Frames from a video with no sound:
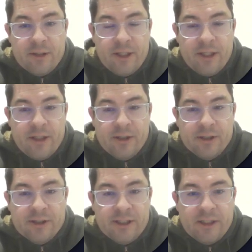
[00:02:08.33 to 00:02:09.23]
and you
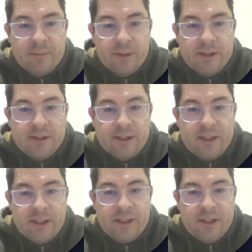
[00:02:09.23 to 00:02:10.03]
just hit the plus sign.